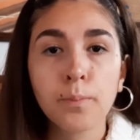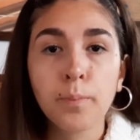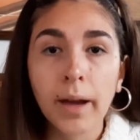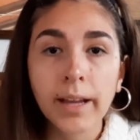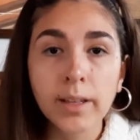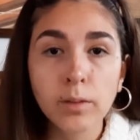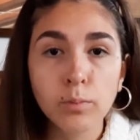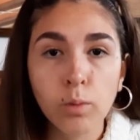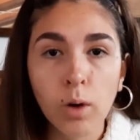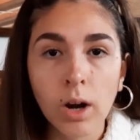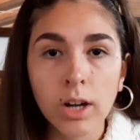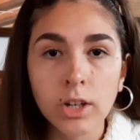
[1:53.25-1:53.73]

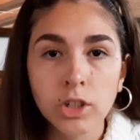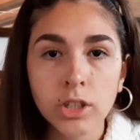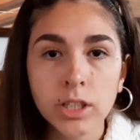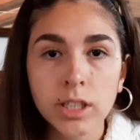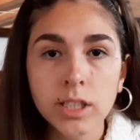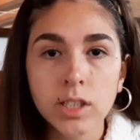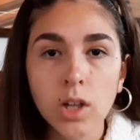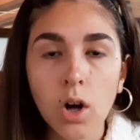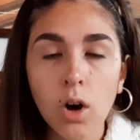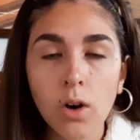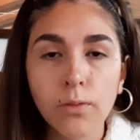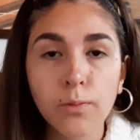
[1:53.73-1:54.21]
paint
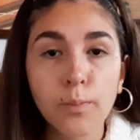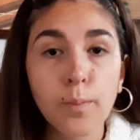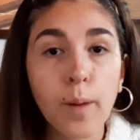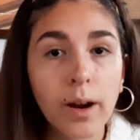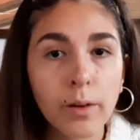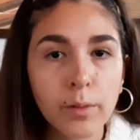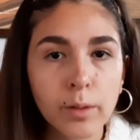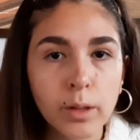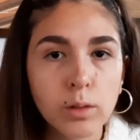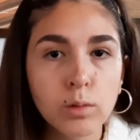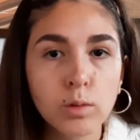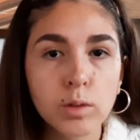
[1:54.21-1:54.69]
brushes of
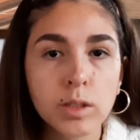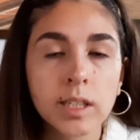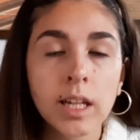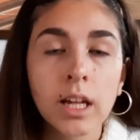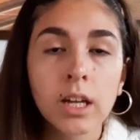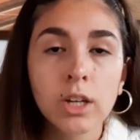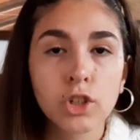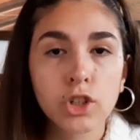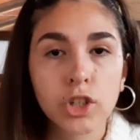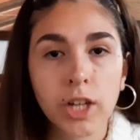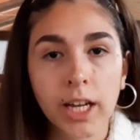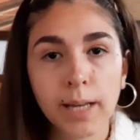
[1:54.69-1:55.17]
various
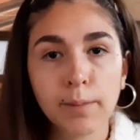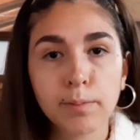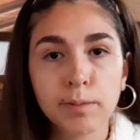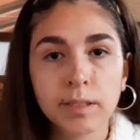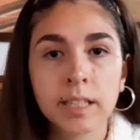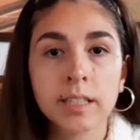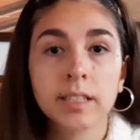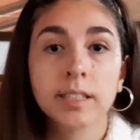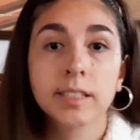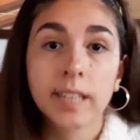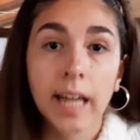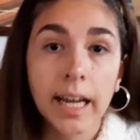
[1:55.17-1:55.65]
shapes
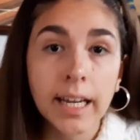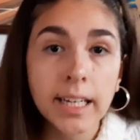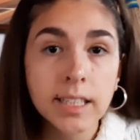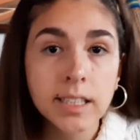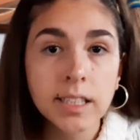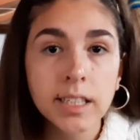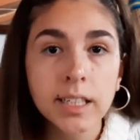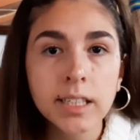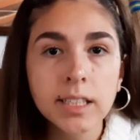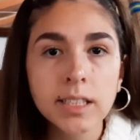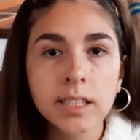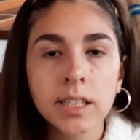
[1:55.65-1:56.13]
and
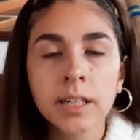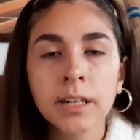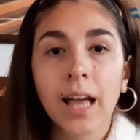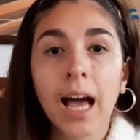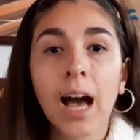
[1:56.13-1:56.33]
sizes,